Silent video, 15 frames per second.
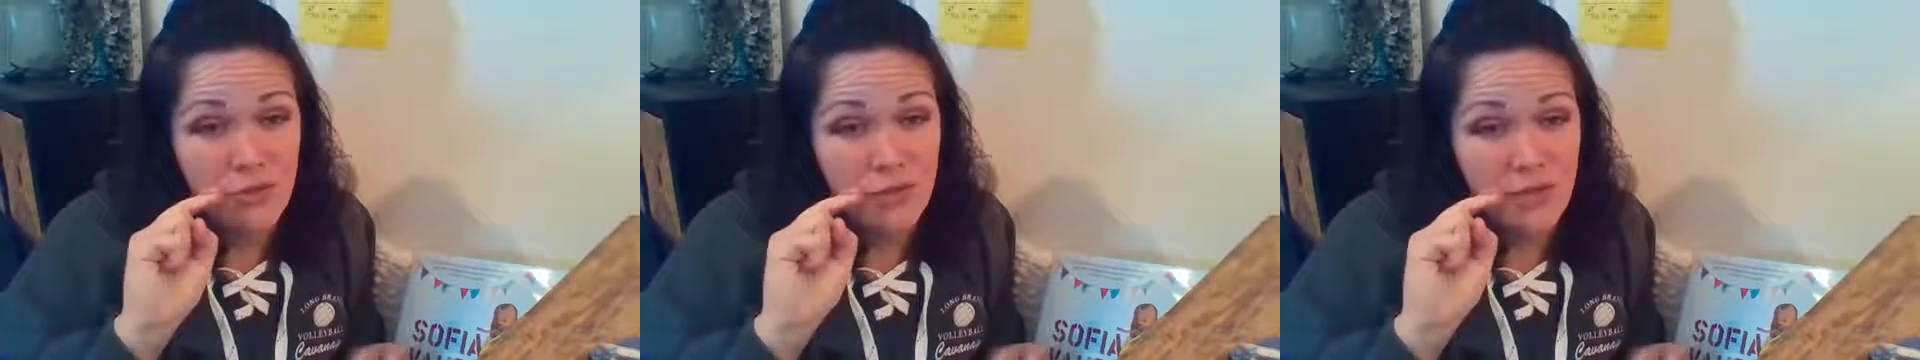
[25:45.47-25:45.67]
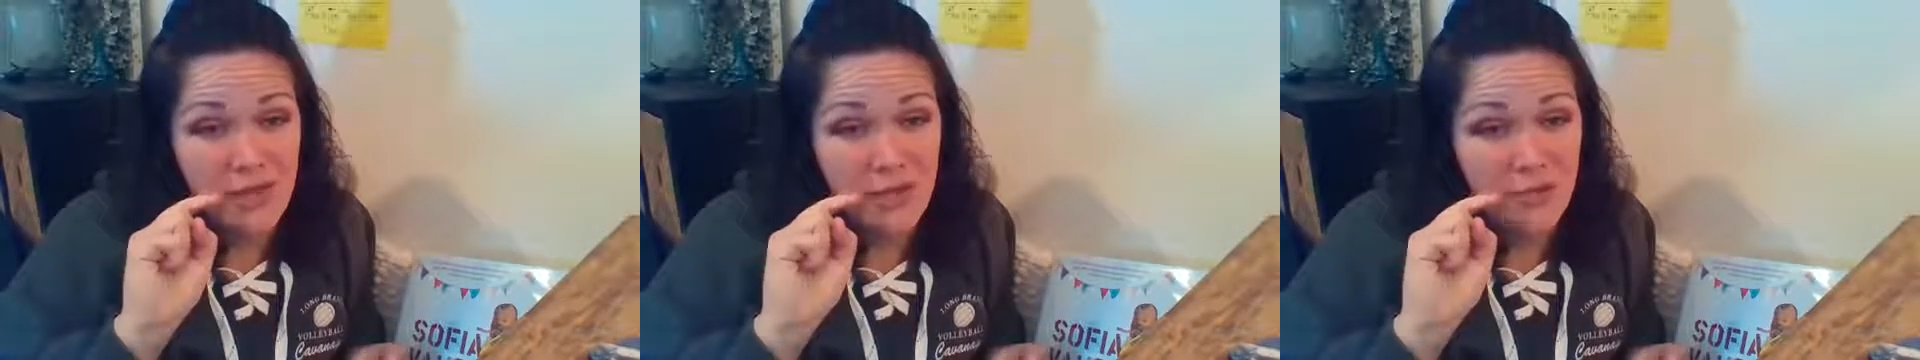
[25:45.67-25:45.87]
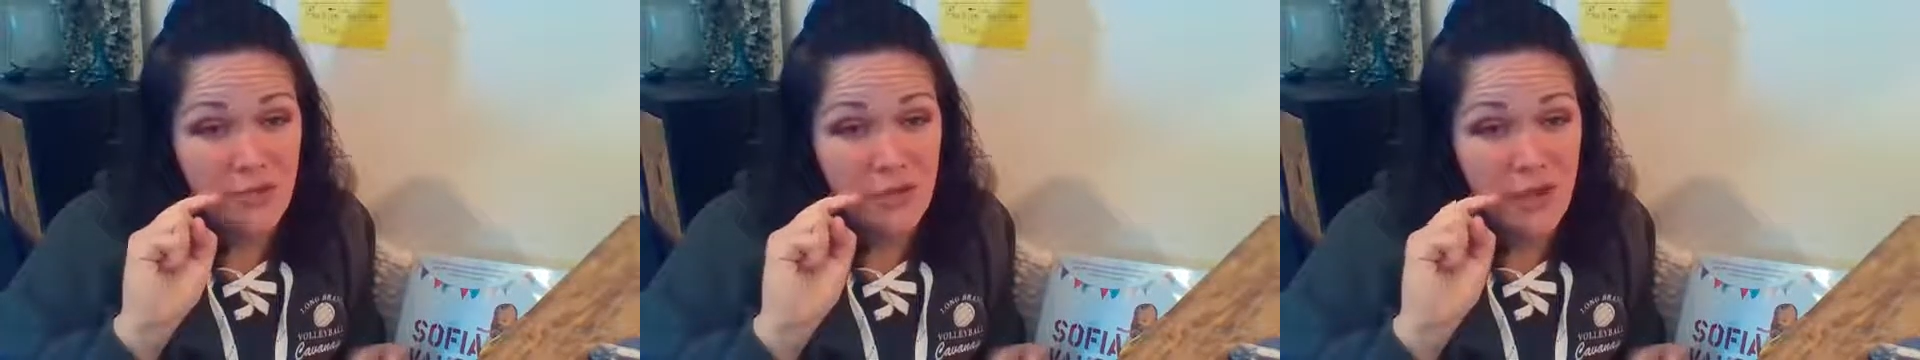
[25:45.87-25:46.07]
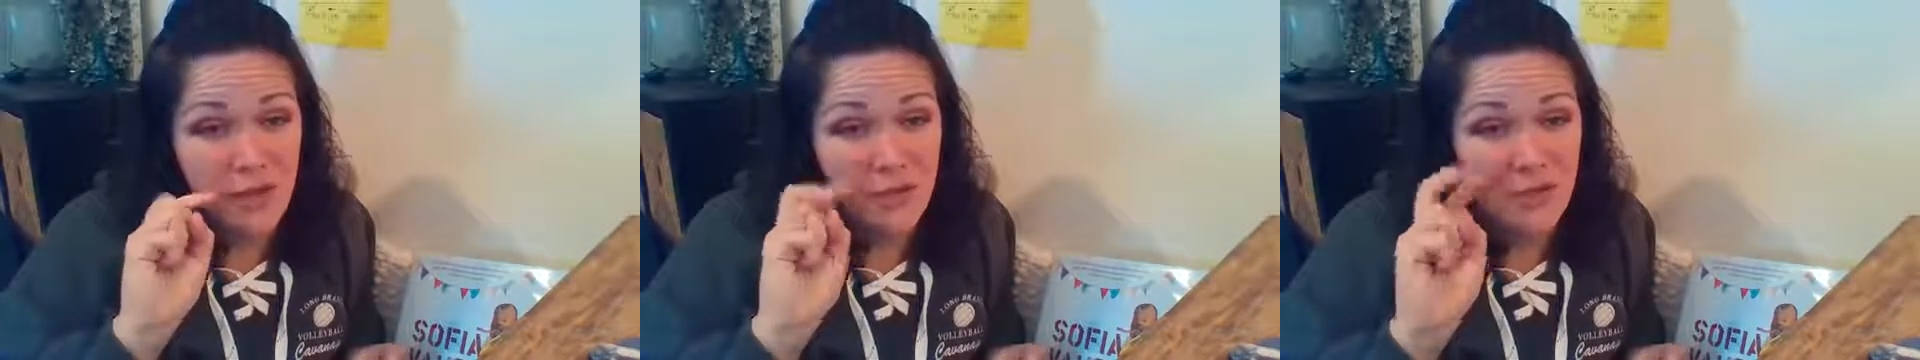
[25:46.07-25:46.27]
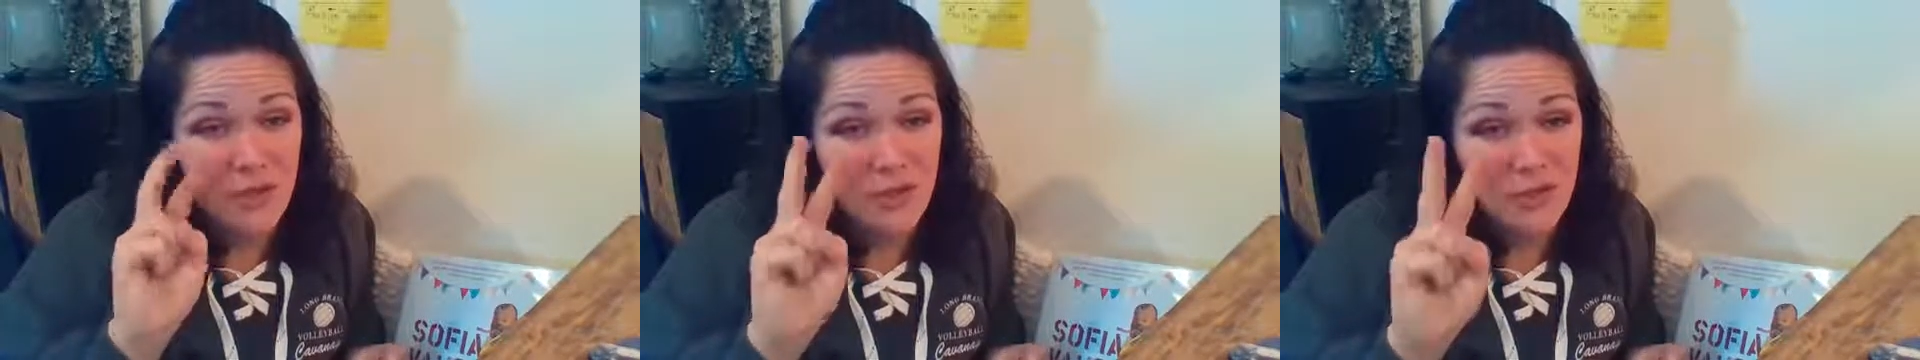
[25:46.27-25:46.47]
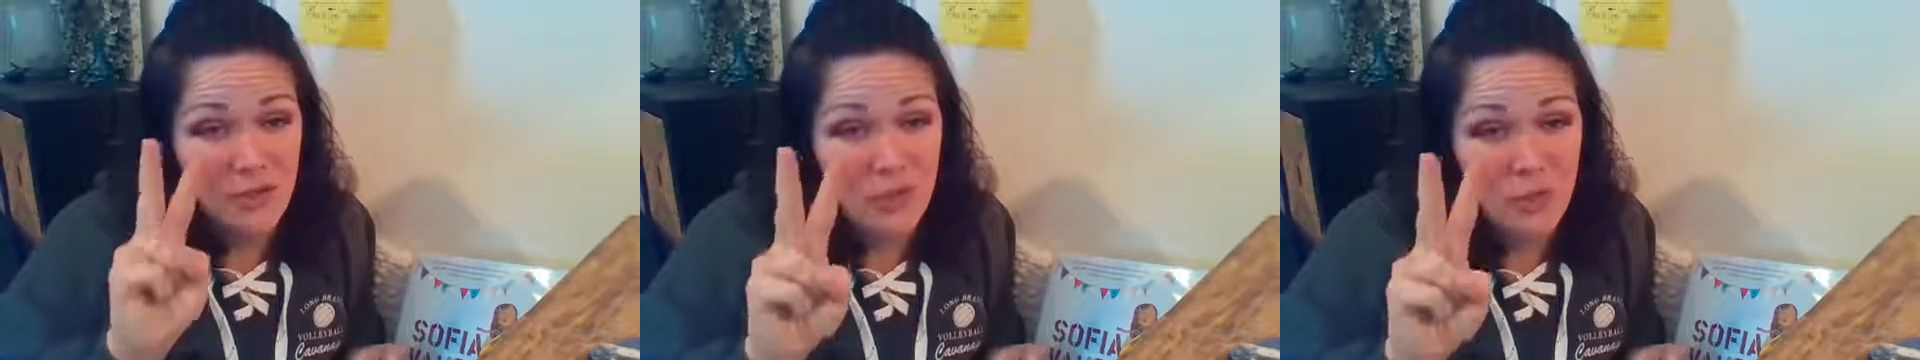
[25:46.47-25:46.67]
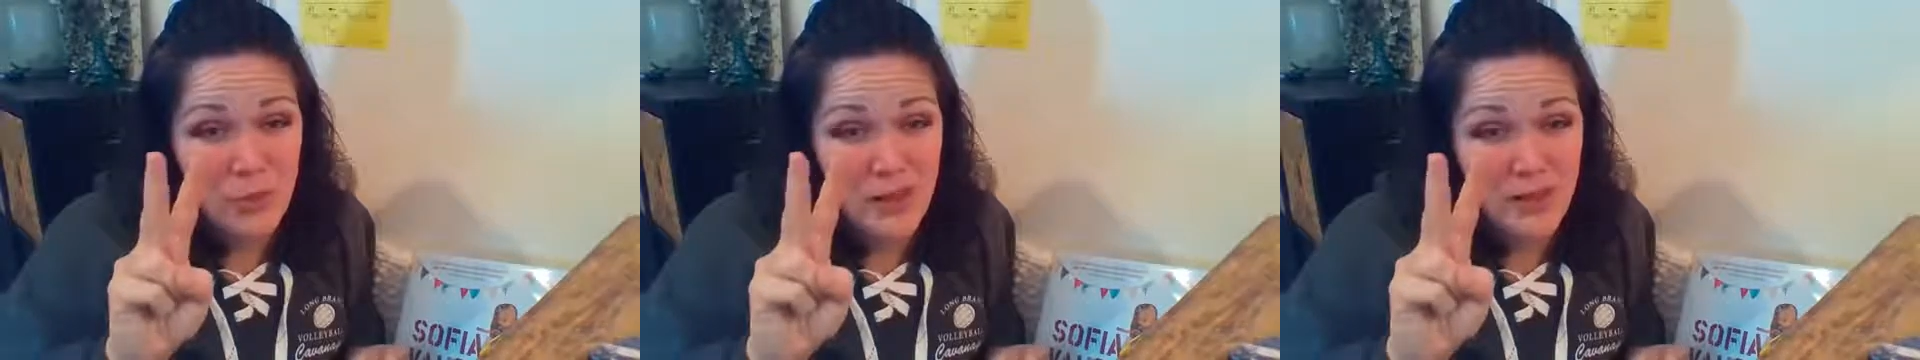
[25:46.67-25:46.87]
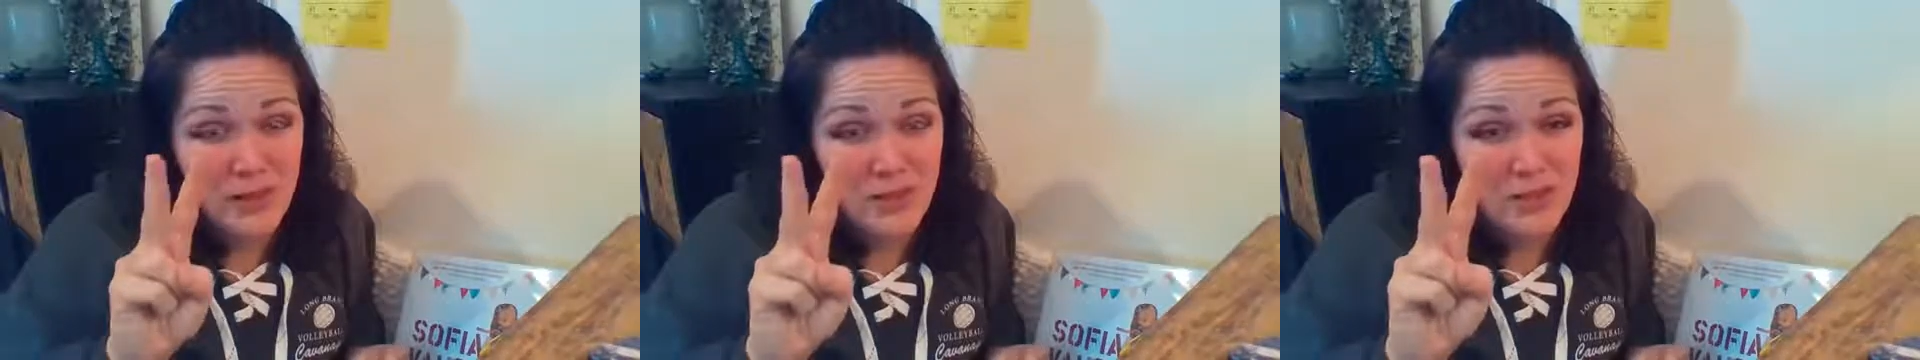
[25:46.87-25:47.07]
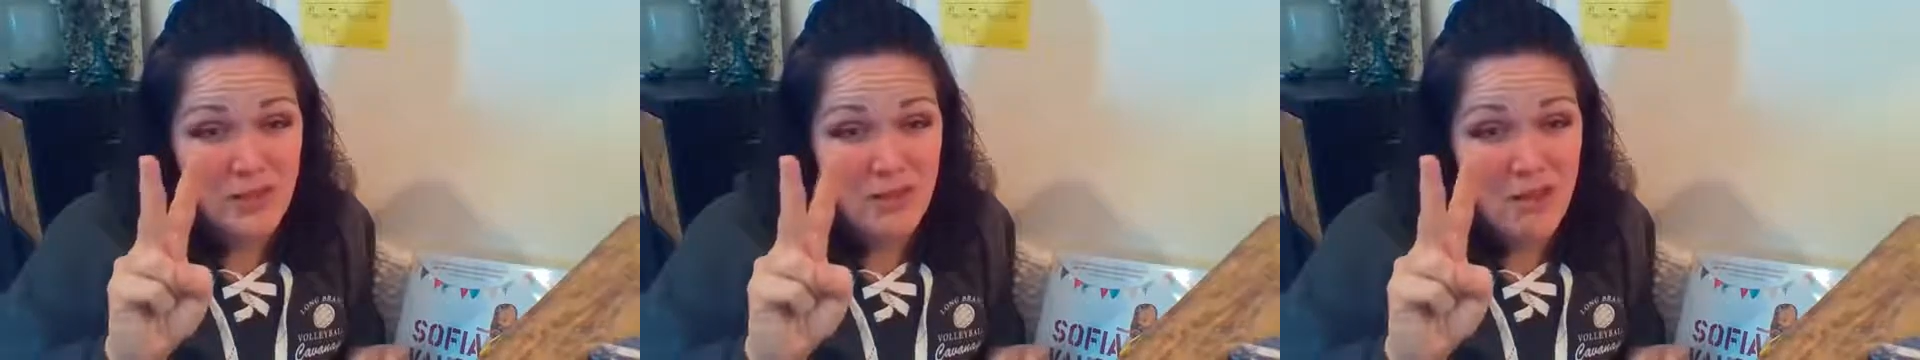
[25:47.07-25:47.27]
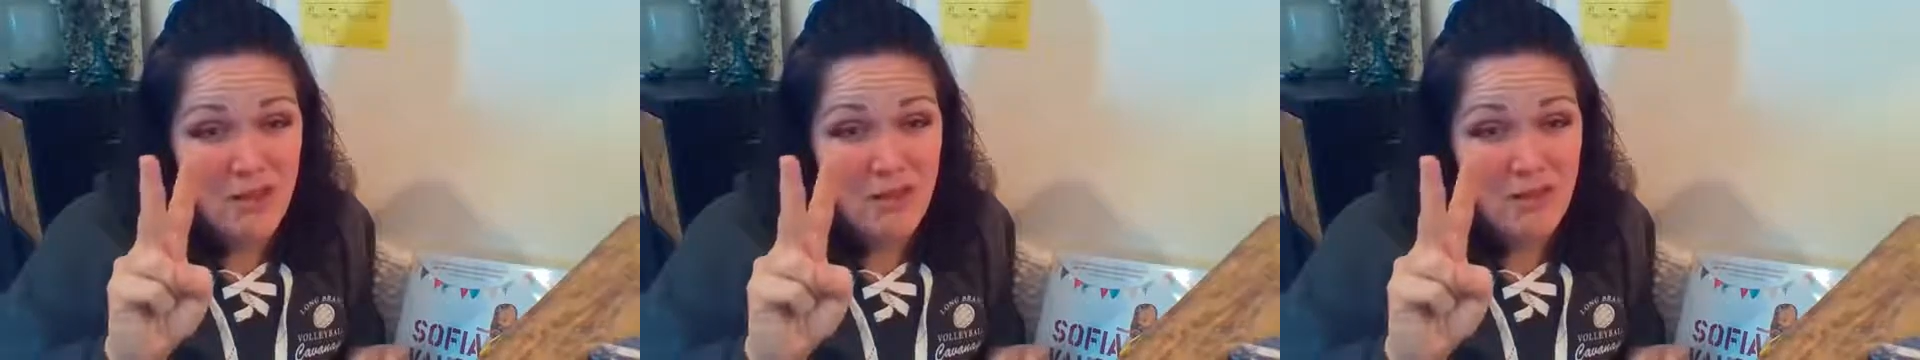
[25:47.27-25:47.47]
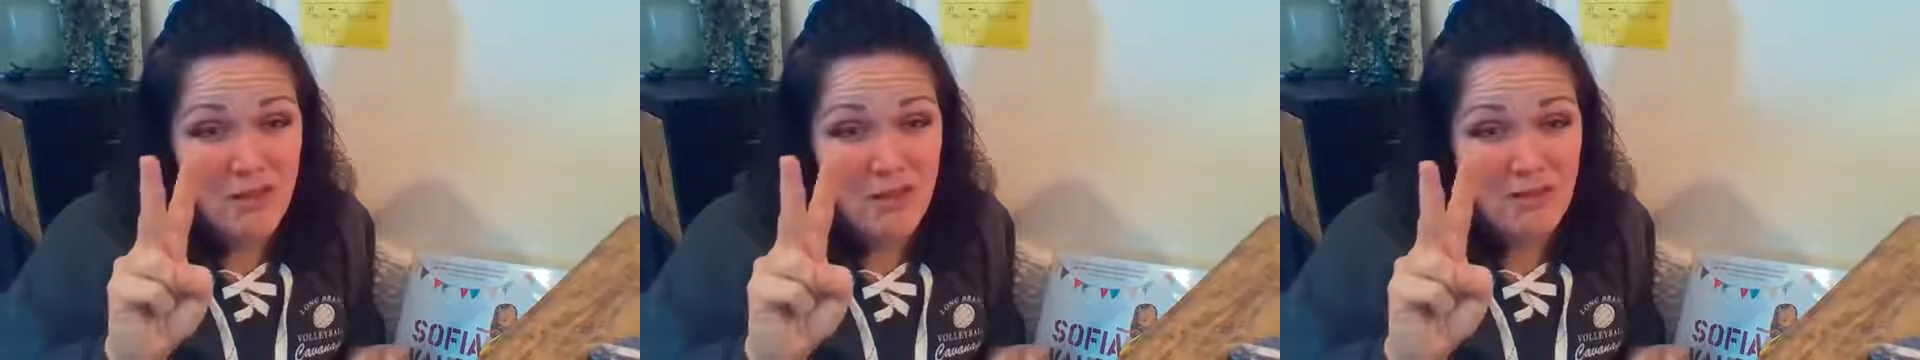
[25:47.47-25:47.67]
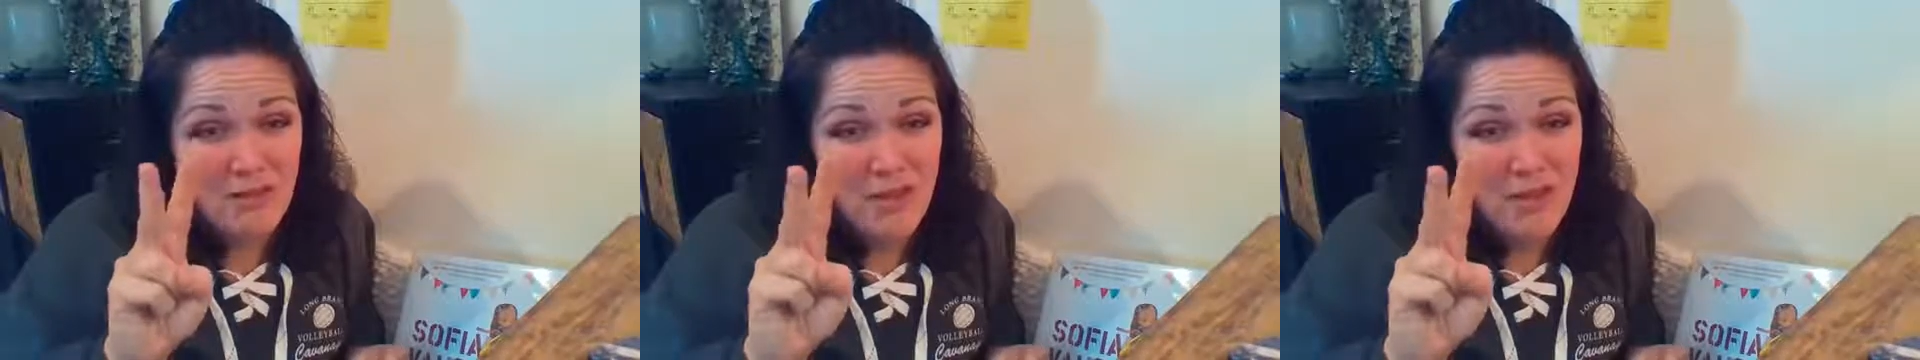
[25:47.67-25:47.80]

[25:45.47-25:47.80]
Even better is 2 ways to solve,